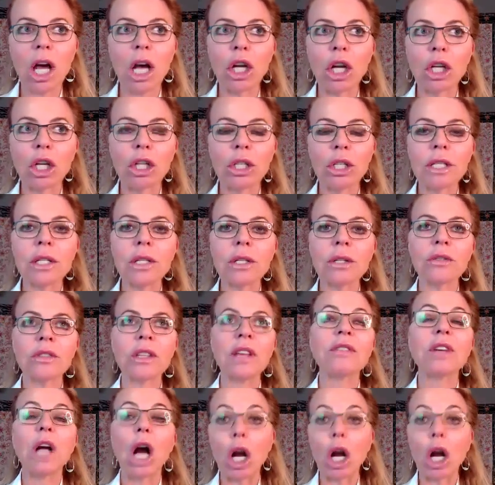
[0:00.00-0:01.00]

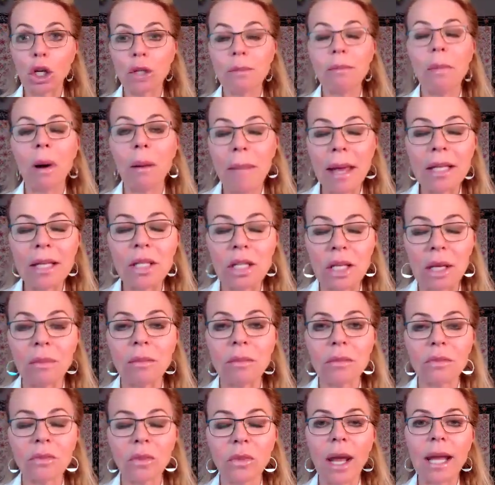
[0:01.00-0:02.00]
good
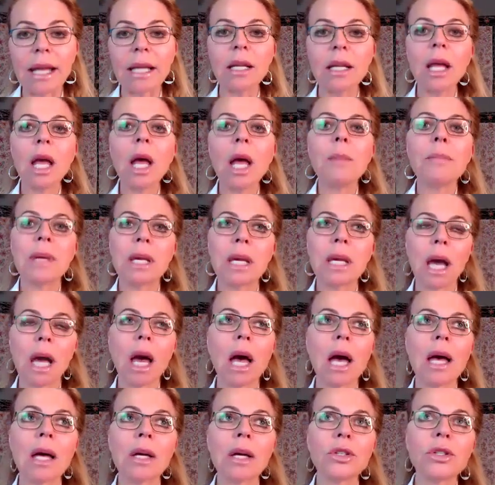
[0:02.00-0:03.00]
momentum, right?
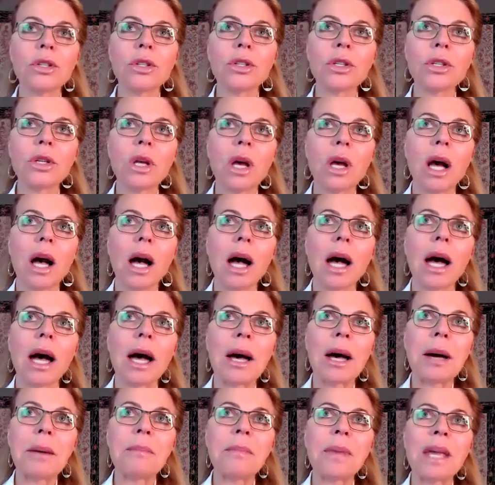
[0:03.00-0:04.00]
Because
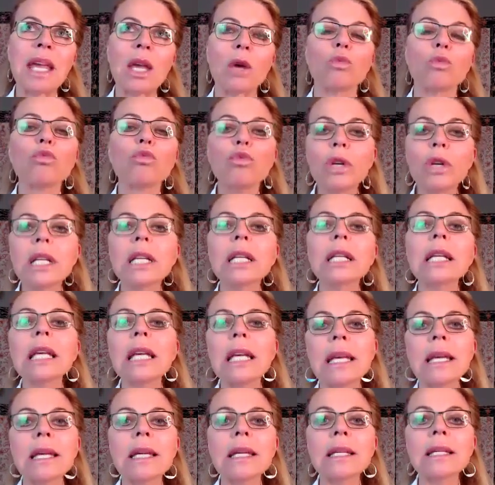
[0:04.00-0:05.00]
it
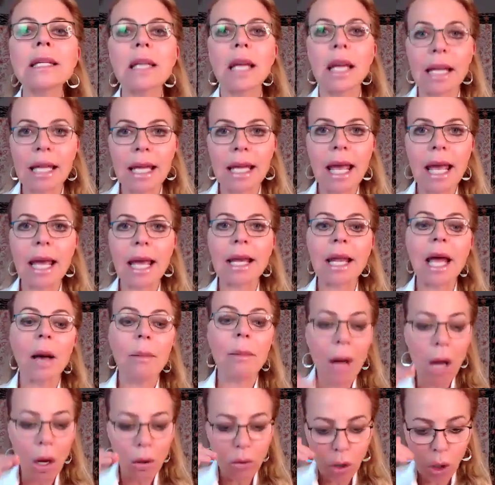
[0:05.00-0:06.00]
really is, again,
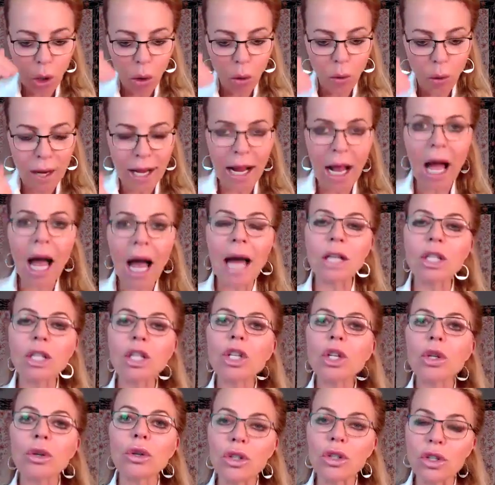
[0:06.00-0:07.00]
about going
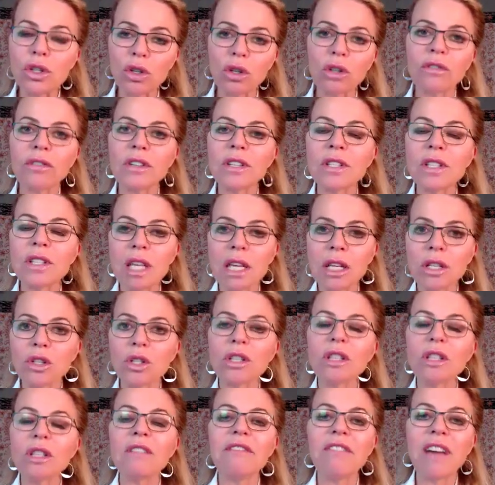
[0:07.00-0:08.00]
under the surface
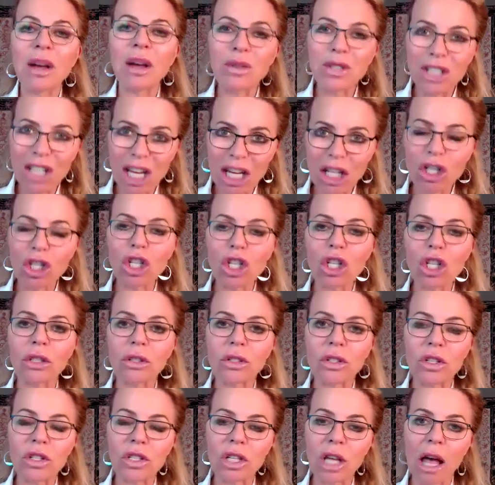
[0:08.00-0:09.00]
into the foundational
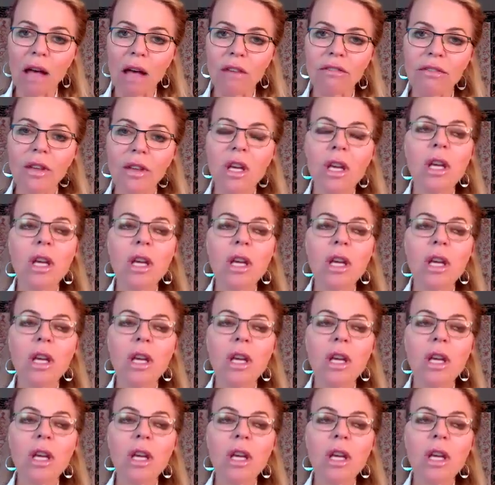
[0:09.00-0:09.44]
stuff.